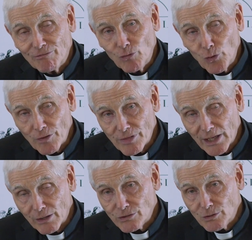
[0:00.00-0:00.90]
to four
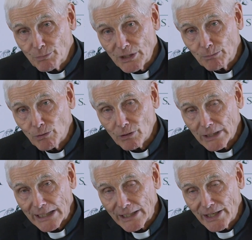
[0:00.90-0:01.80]
thousand people
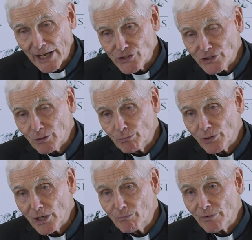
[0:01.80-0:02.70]
at a national
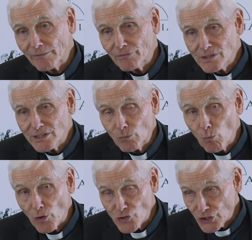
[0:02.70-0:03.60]
prayer breakfast in
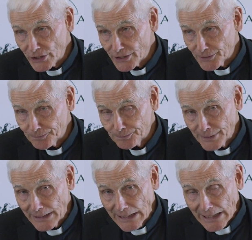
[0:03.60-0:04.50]
Washington.
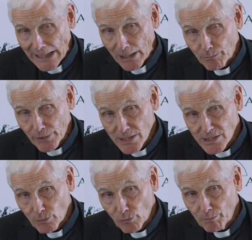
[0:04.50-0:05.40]
And
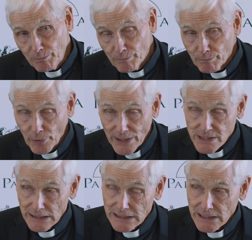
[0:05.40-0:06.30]
present were
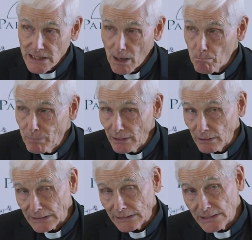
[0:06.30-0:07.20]
President
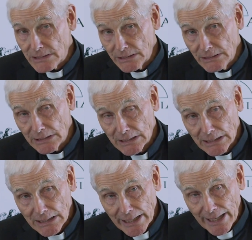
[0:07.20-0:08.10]
Bill Clinton
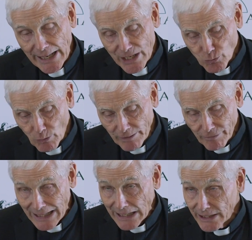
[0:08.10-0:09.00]
and his wife
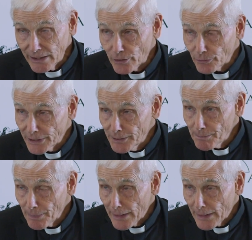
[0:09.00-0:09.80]
Hillary,